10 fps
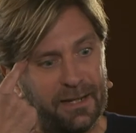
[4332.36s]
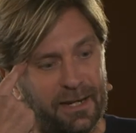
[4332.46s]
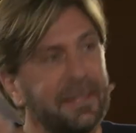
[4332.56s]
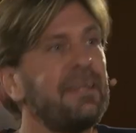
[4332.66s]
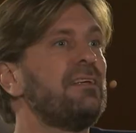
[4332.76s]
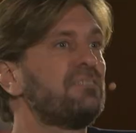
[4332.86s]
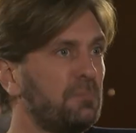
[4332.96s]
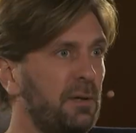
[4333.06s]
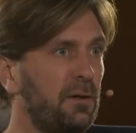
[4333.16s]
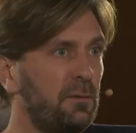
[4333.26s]
ideas
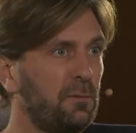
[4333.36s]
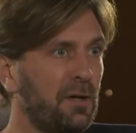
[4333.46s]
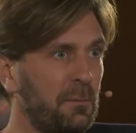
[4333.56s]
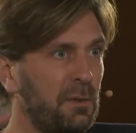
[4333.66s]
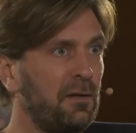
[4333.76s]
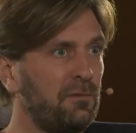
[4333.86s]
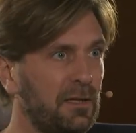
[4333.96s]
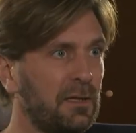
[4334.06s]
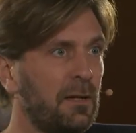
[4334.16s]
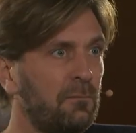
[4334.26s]
about what happened in the
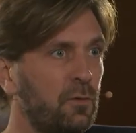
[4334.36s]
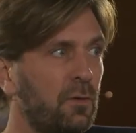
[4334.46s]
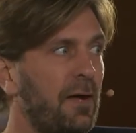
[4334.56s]
Vietnam War